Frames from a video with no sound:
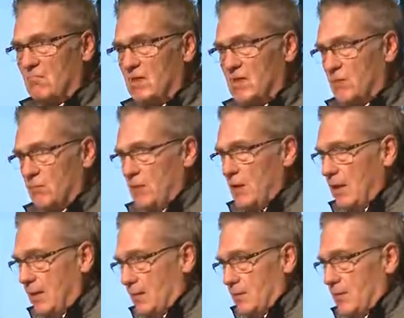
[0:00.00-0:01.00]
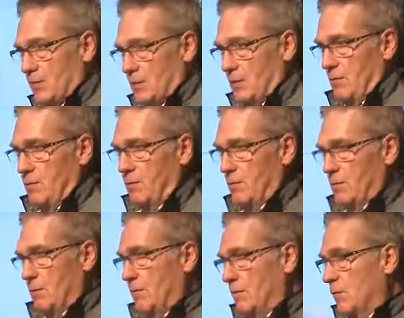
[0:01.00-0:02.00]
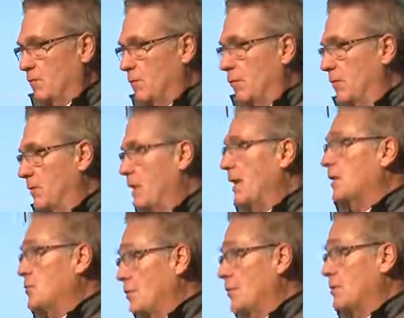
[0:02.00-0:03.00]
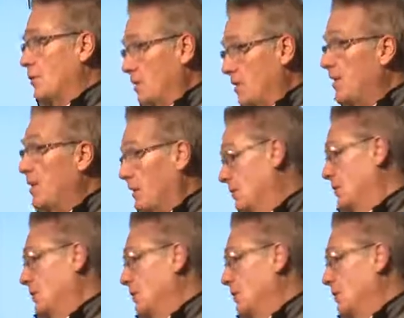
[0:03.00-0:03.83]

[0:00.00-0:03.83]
this is ridiculous, because the, the, the, the, the, the action is not here.